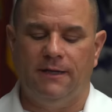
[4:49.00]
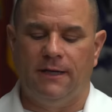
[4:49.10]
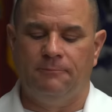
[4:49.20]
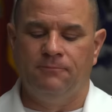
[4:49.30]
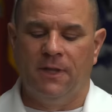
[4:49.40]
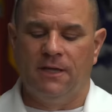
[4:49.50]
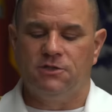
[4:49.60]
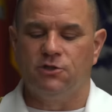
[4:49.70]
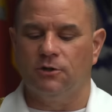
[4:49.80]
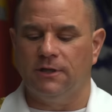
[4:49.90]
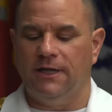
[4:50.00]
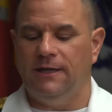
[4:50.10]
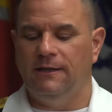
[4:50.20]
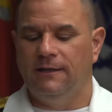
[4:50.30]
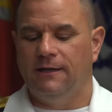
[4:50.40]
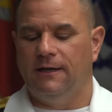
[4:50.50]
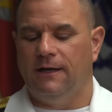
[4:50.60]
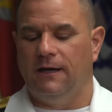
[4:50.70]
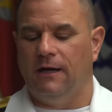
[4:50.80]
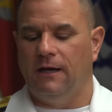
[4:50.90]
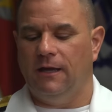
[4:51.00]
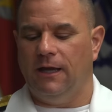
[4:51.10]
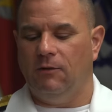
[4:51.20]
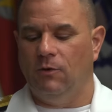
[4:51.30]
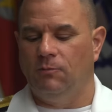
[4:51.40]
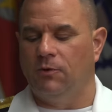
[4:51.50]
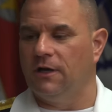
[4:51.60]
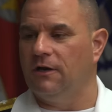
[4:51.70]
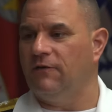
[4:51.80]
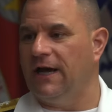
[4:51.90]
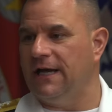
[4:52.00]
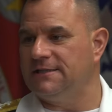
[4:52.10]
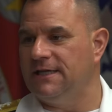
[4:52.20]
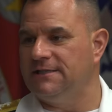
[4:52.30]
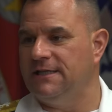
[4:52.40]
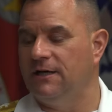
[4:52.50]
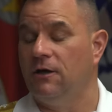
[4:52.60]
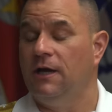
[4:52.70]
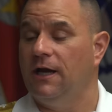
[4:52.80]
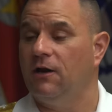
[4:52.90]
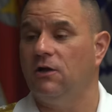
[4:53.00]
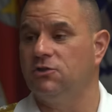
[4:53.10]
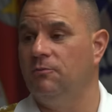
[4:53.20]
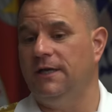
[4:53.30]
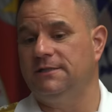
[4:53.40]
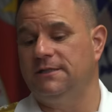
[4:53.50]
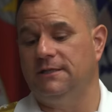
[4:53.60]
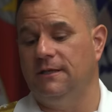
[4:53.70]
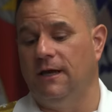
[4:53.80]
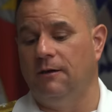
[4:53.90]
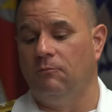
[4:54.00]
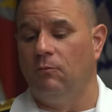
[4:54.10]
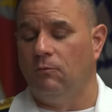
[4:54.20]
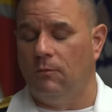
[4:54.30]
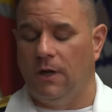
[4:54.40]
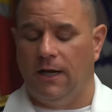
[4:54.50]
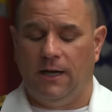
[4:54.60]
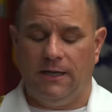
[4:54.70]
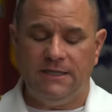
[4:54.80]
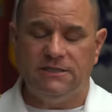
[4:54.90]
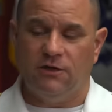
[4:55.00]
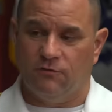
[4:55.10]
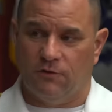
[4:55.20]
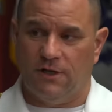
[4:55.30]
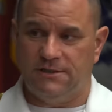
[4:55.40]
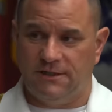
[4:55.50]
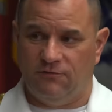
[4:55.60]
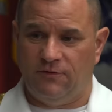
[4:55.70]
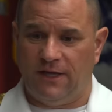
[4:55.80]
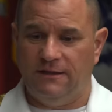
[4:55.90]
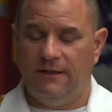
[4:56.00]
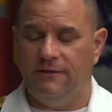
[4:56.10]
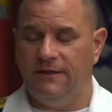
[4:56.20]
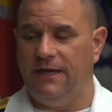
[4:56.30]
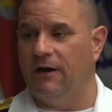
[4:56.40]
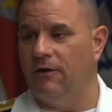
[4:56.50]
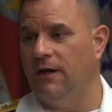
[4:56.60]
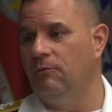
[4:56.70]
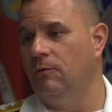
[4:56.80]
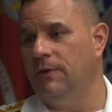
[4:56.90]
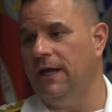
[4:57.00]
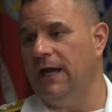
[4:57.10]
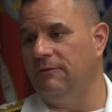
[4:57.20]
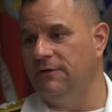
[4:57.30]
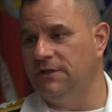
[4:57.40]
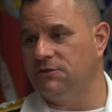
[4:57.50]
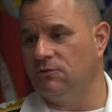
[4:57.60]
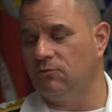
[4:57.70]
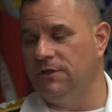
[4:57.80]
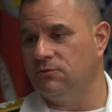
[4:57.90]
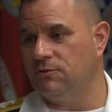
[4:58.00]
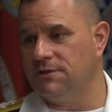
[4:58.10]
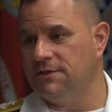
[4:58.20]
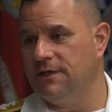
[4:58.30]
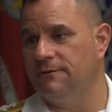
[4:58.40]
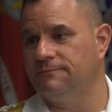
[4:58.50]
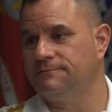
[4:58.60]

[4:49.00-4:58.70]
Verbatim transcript: um, certainly uh, we put enough assets here. It also makes it um, uh, easier for us to defend the, the area when we have additional resources here.